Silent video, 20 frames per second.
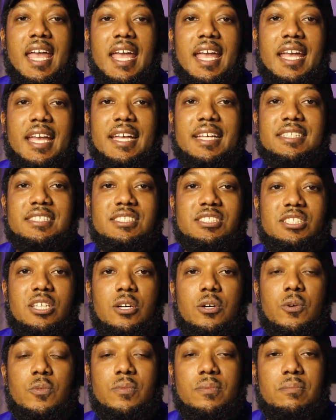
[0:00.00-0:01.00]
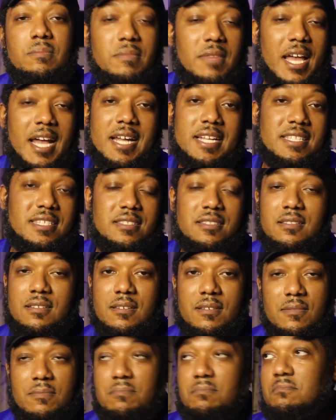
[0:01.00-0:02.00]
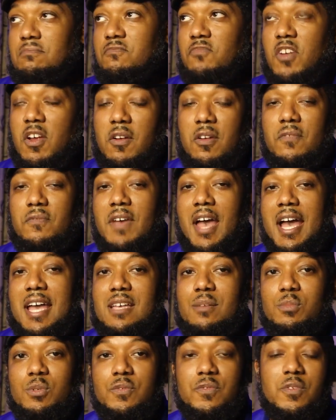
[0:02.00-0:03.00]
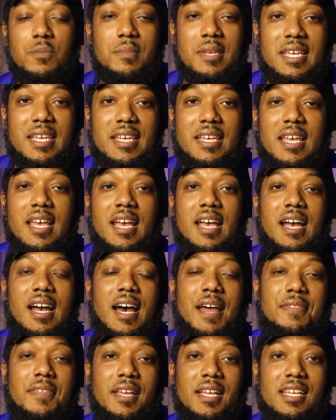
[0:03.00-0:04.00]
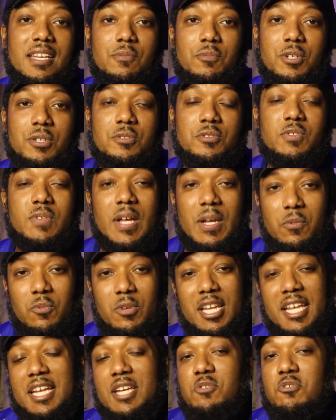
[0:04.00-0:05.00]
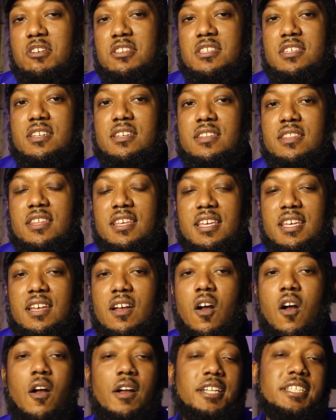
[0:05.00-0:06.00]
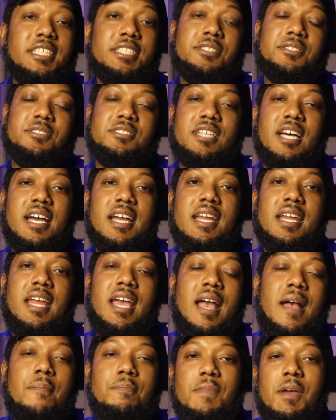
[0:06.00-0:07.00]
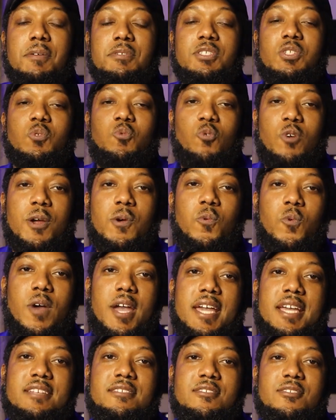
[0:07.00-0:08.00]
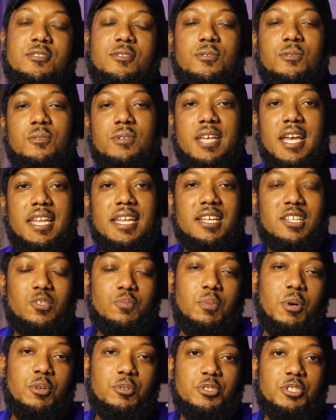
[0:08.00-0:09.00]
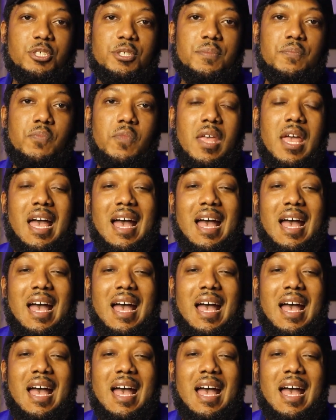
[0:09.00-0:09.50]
And so that's very valuable for me. I think anyone who's really interested in the architecture side, that was a great way to get exposure.